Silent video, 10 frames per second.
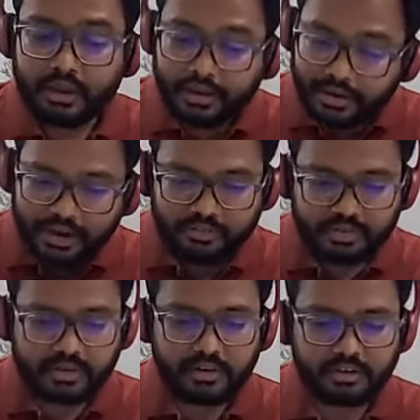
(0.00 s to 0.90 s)

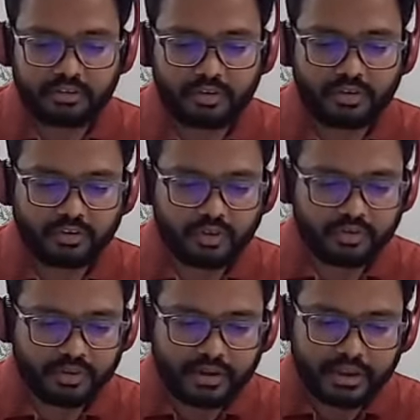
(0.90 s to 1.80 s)
Inadvertent extrusion
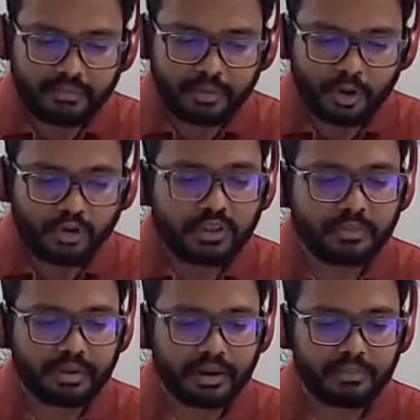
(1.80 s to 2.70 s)
of irrigant beyond the
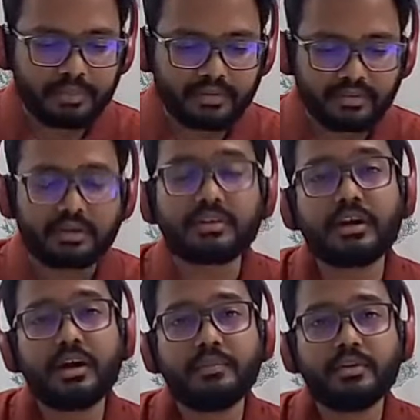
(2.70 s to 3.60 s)
paid apex,
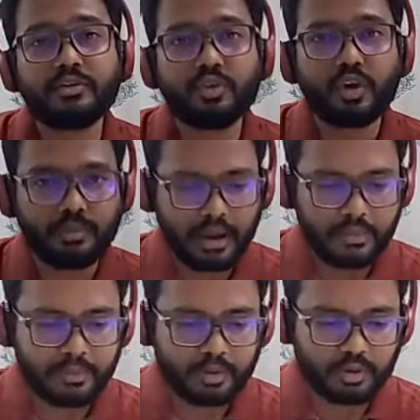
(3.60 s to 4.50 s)
termed sodium
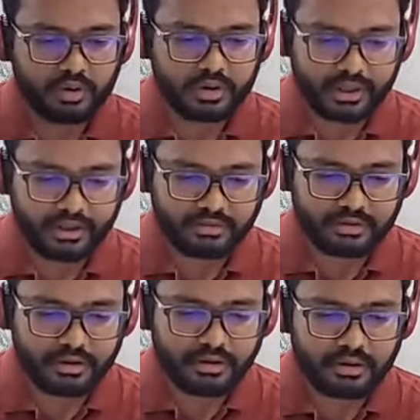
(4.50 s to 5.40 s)
hypochlorite
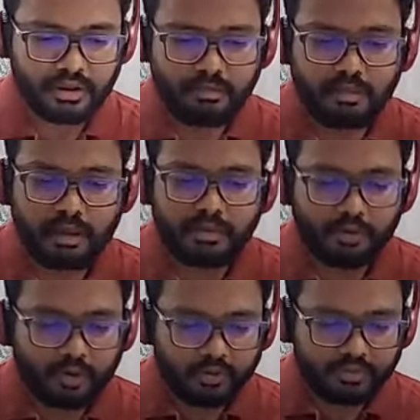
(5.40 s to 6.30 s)
accident, may be
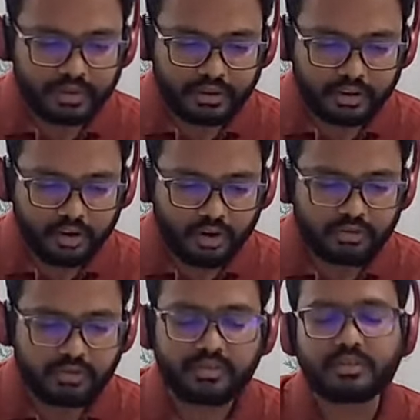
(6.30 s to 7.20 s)
one of the
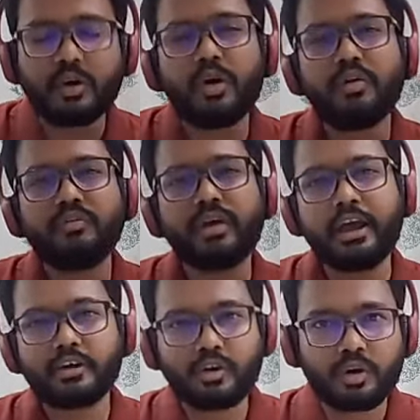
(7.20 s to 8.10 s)
causes of
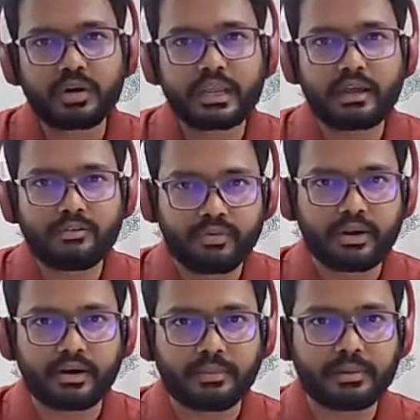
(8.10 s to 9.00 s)
endodontic
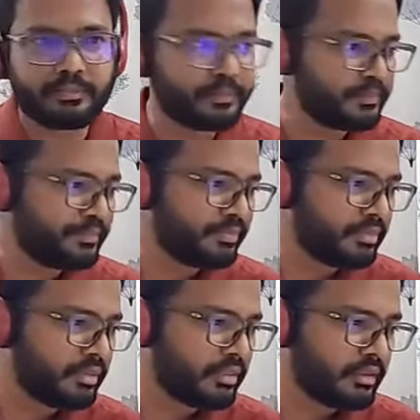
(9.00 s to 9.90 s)
flare-up.
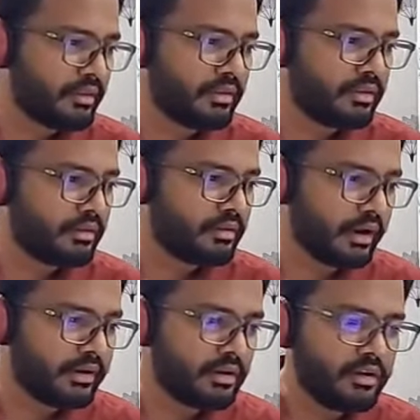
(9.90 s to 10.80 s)

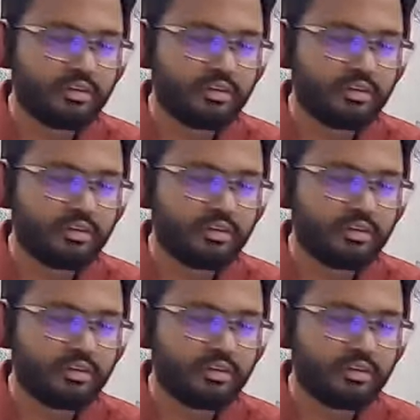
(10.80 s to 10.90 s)
Right?